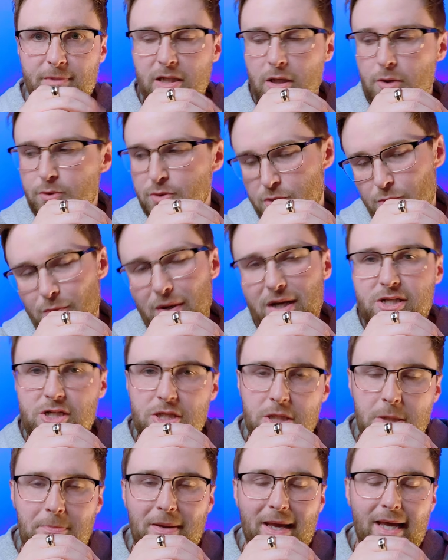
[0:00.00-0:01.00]

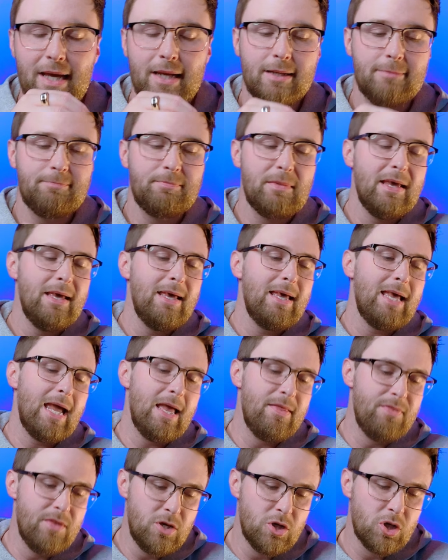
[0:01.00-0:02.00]
direction to pan it.
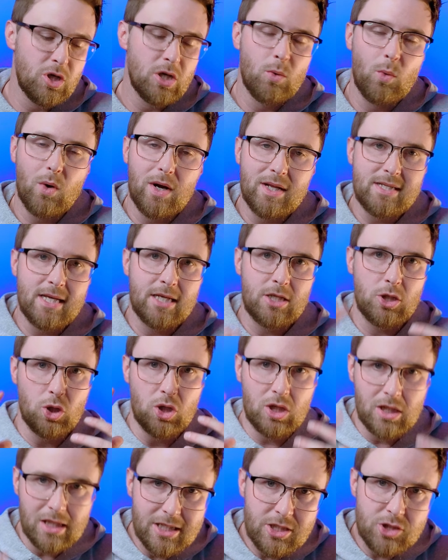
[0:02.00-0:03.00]
And then you're gonna wanna take your
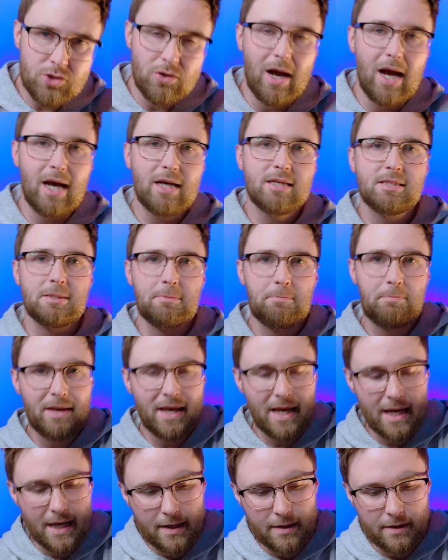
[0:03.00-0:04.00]
click tracks and
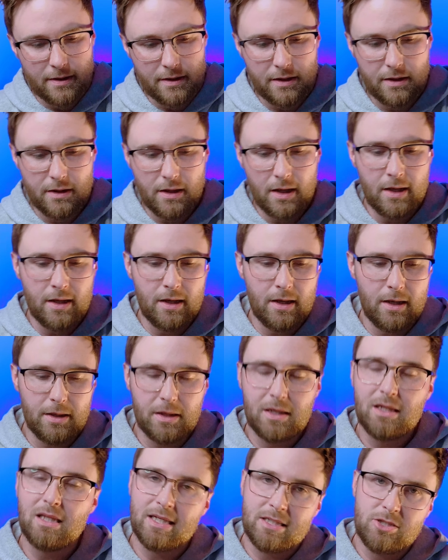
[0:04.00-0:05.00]
pan,
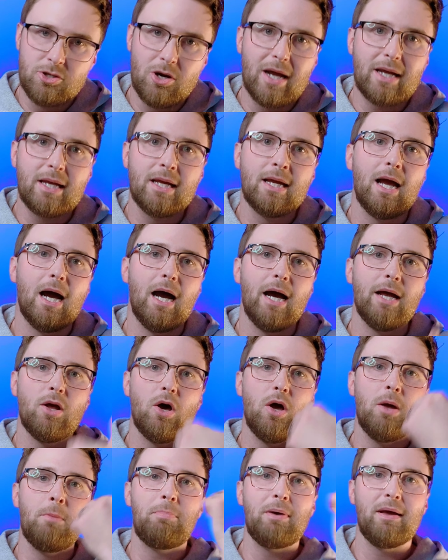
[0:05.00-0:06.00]
click track and guide
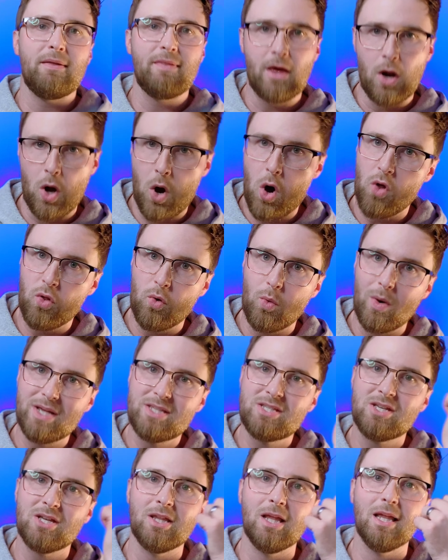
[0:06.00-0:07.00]
and pan that all the way
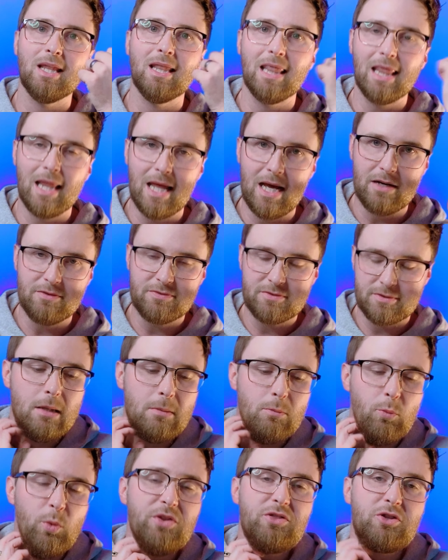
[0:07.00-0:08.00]
to the left.
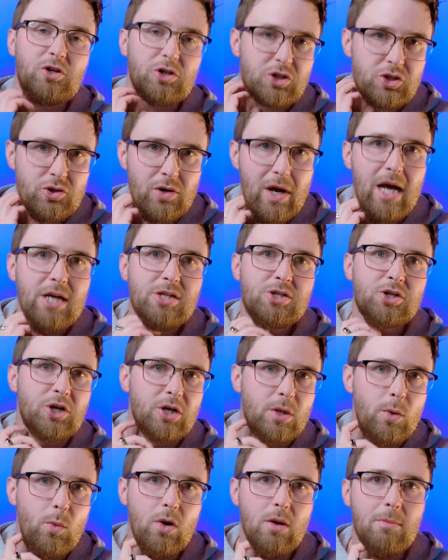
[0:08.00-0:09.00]
With your tracks, you're
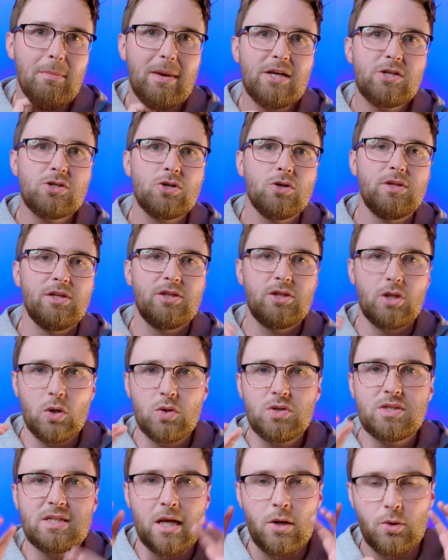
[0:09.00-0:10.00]
gonna wanna make sure that
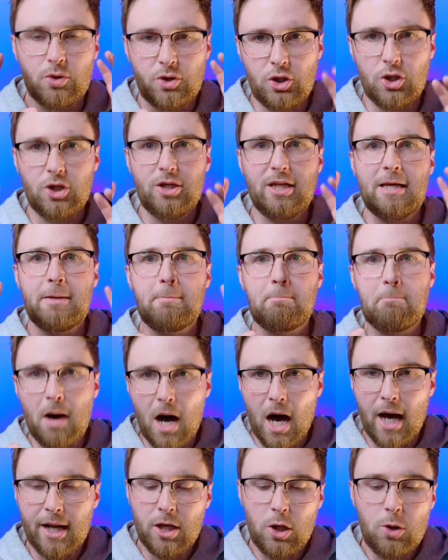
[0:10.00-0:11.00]
those sound good in
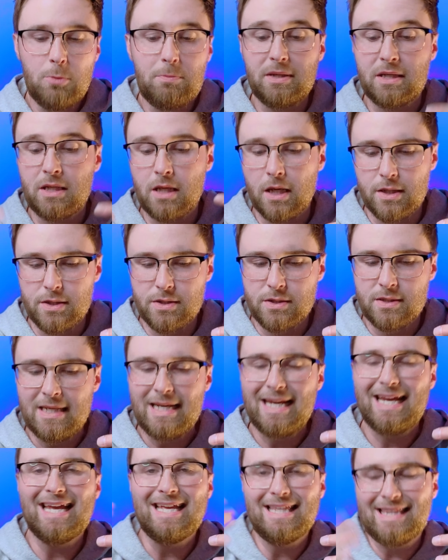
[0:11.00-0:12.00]
mono because
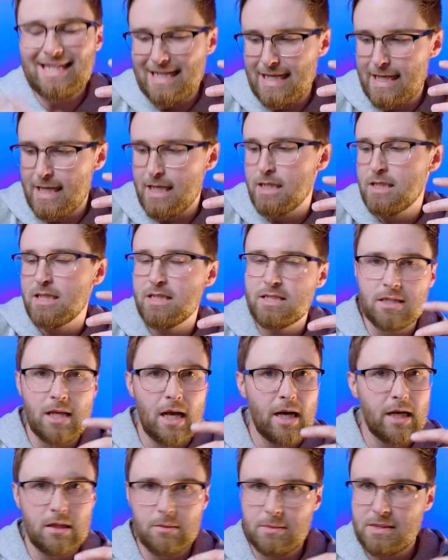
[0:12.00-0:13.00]
in the end, it's
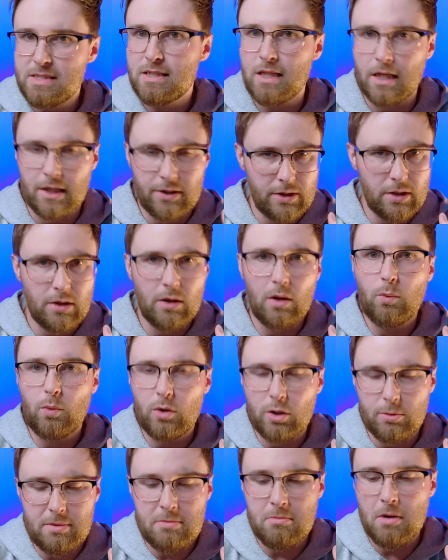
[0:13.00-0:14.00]
not gonna be stereo, it
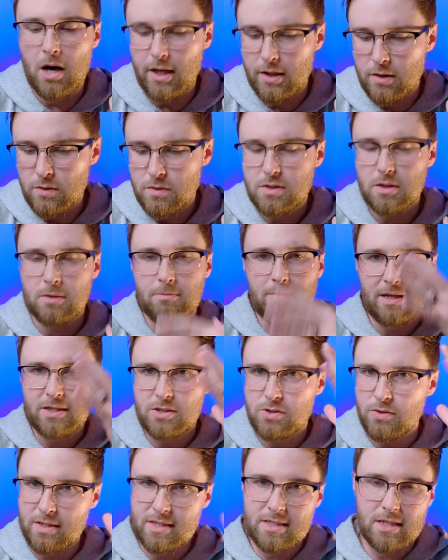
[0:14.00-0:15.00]
will be mono. So make
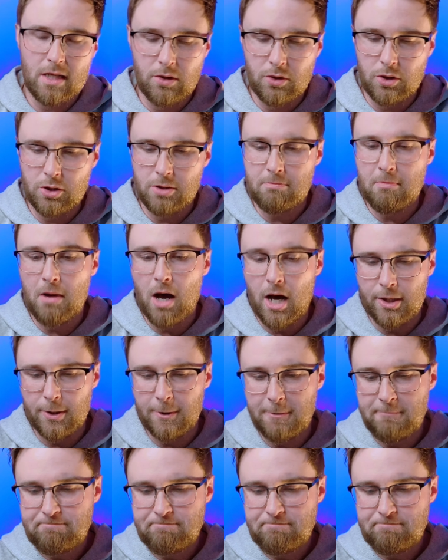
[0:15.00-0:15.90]
sure they sound good mono.